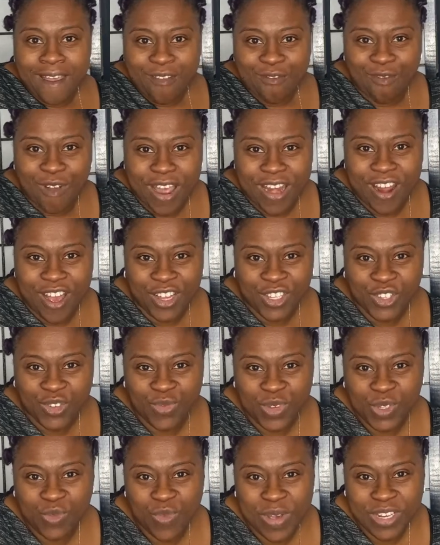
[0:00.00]

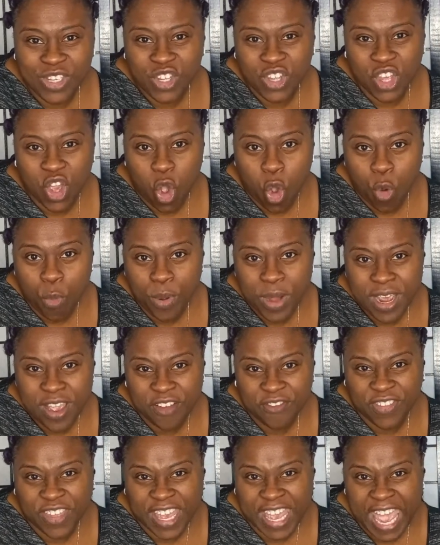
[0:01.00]
Rhinoceros went to the opening
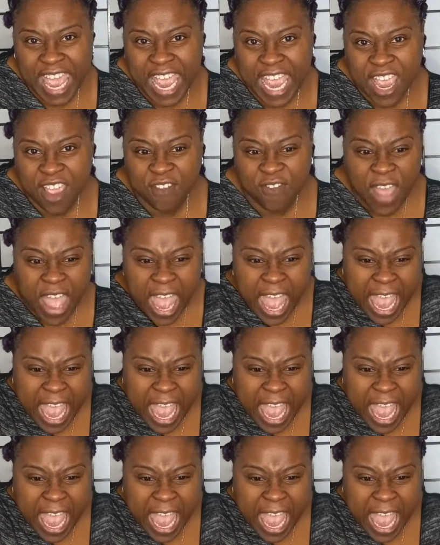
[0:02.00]
of the cave